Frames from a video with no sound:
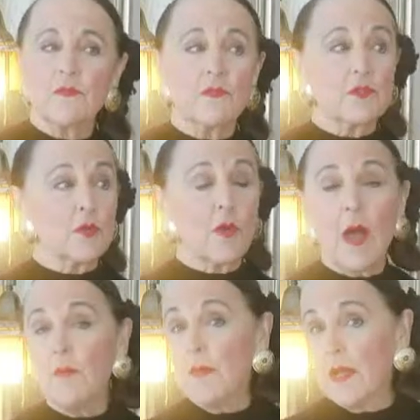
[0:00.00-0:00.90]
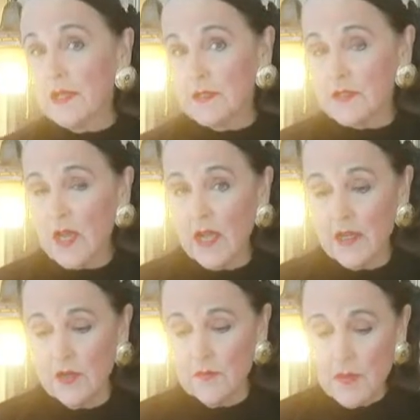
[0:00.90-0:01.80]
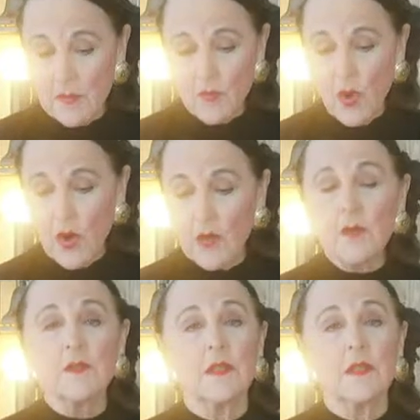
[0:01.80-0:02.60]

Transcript: throughout my entire memoir,